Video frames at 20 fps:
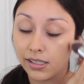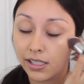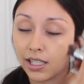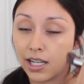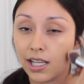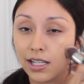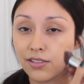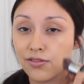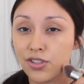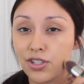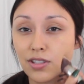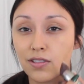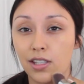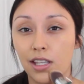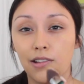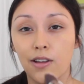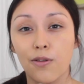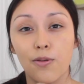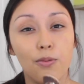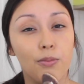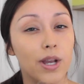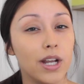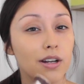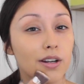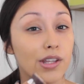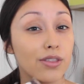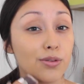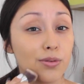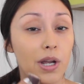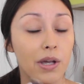and kind of just like wear
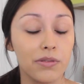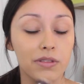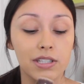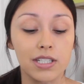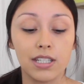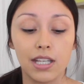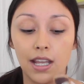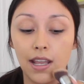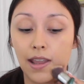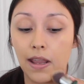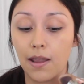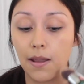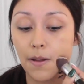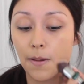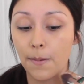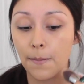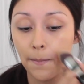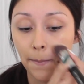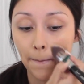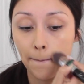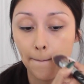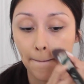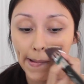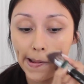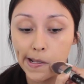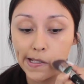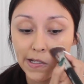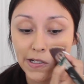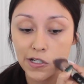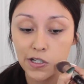it throughout the day
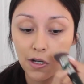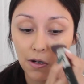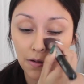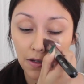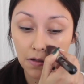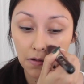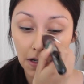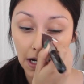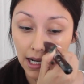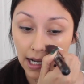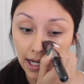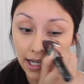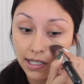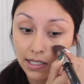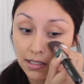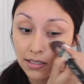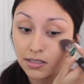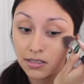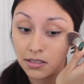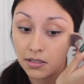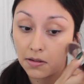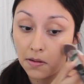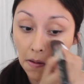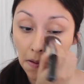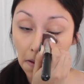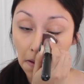and show you guys.